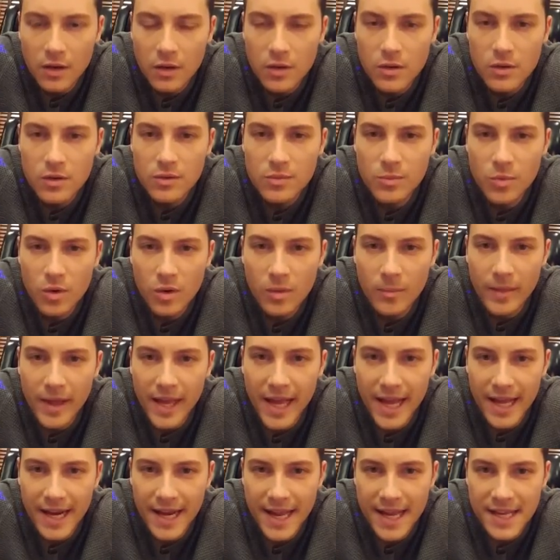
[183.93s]
Who's more
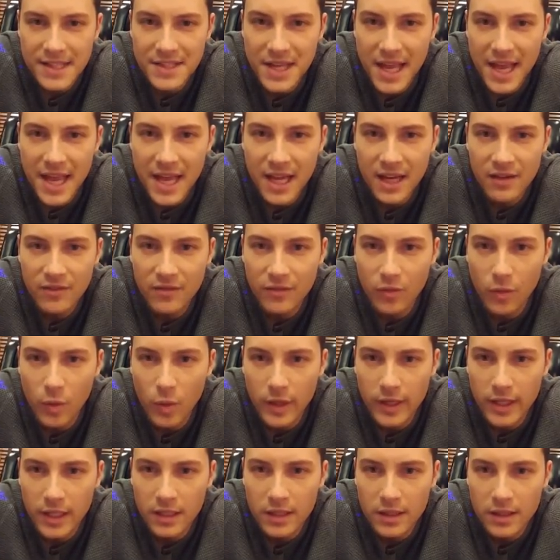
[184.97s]
badass, Hank
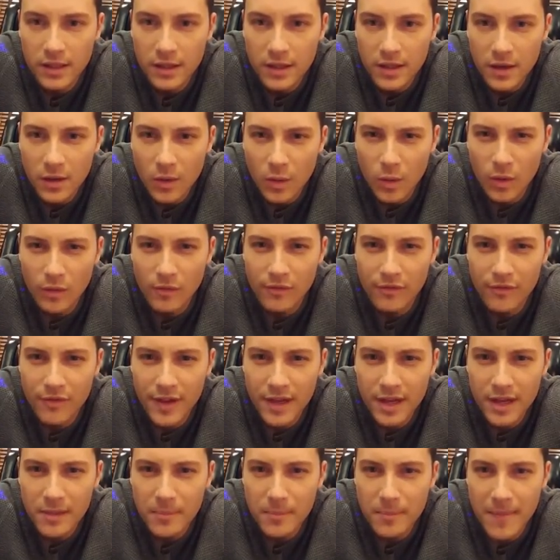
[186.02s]
Voight or
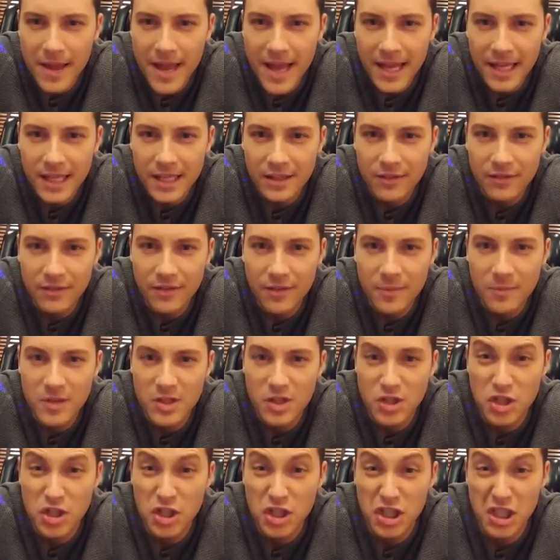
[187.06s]
Vic Mackey from
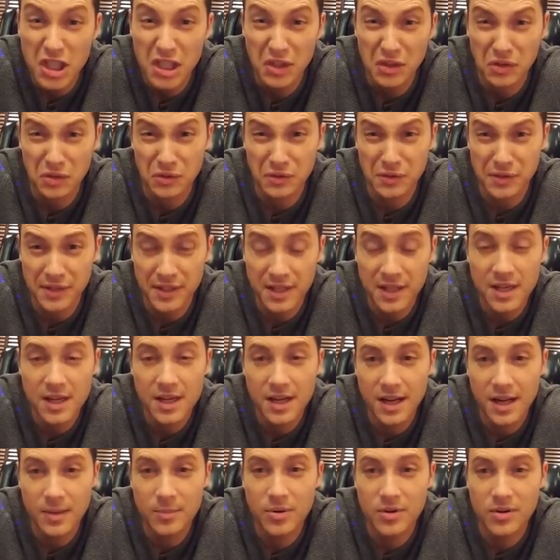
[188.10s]
The Shield?
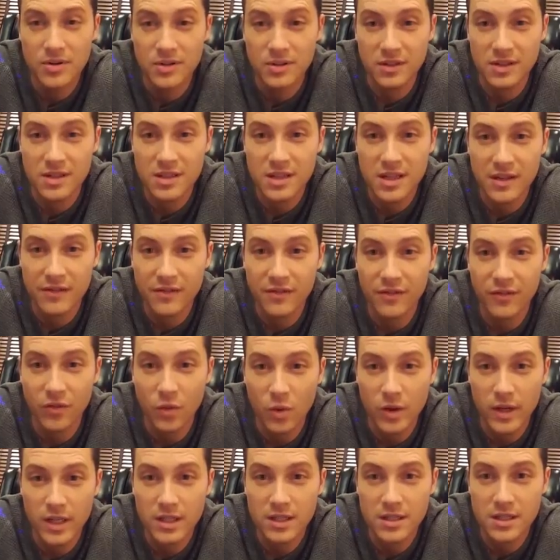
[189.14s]
I personally say
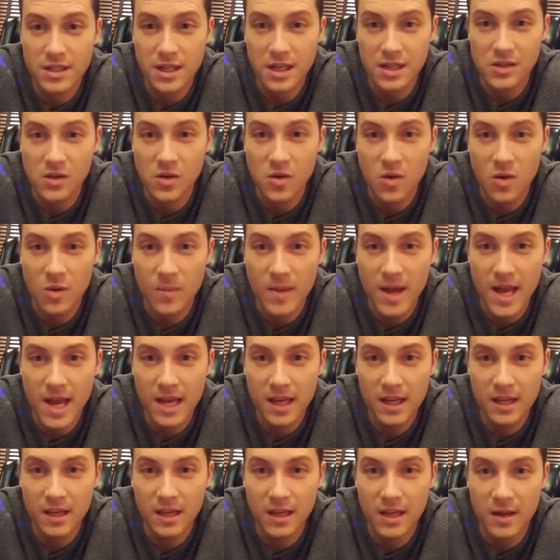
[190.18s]
Voight, says
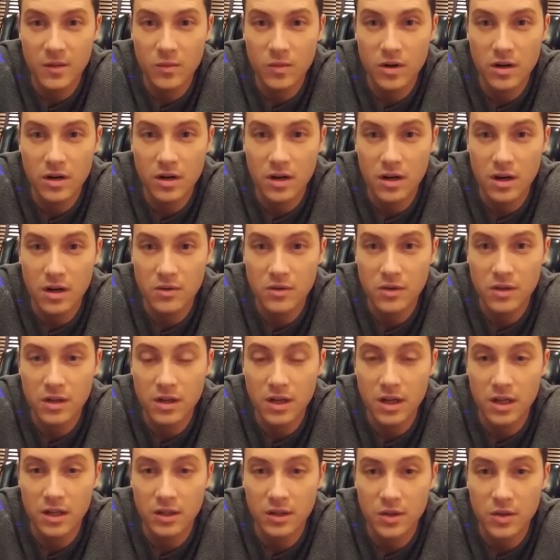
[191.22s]
Cormac Edward
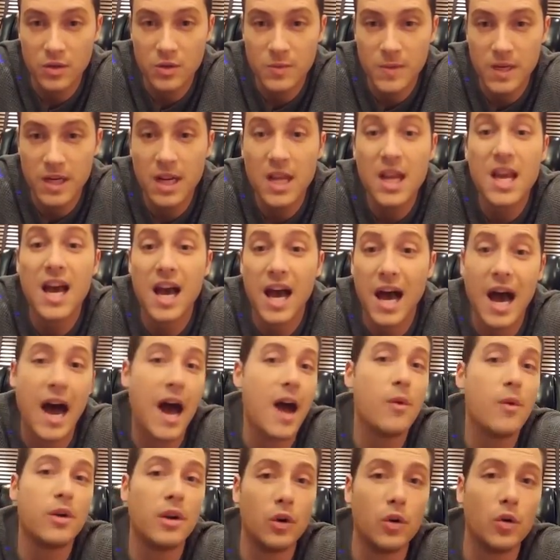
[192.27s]
Guzman.
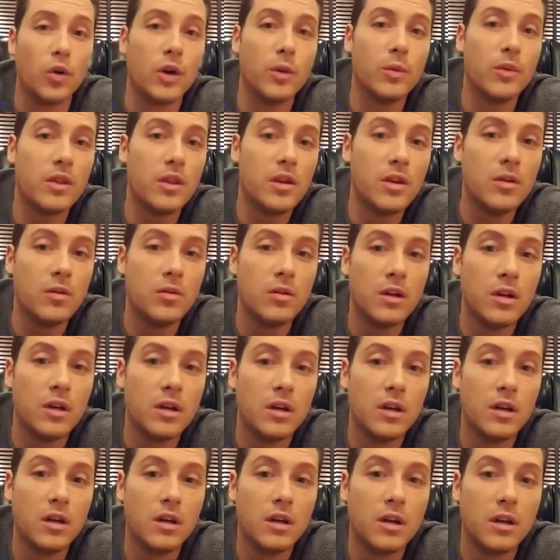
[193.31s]
I would agree with you
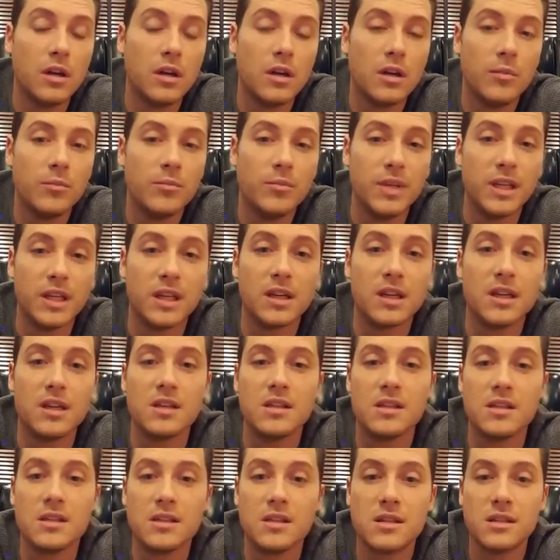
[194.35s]

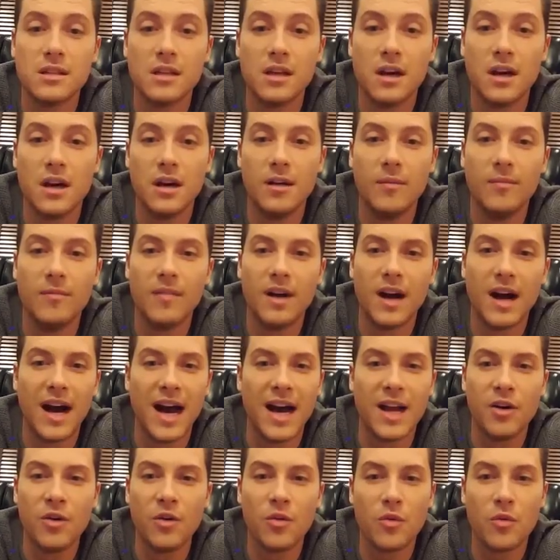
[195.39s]
because
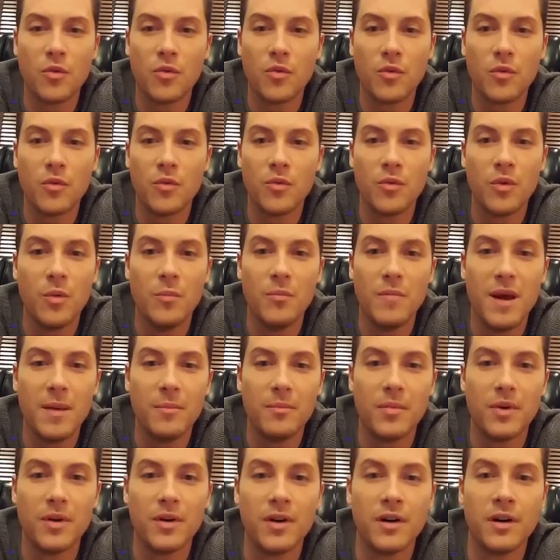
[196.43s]
I don't
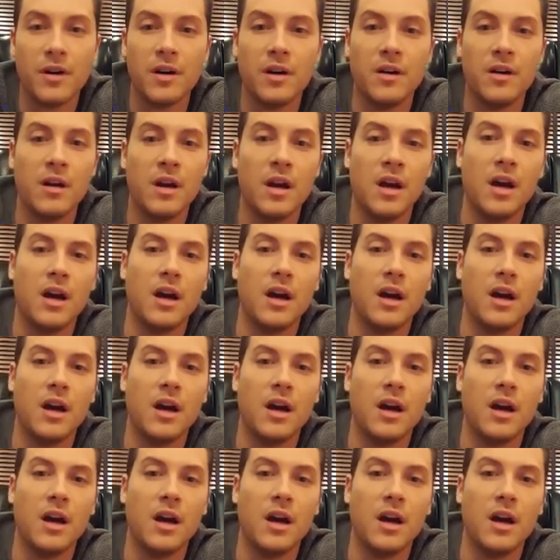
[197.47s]
remember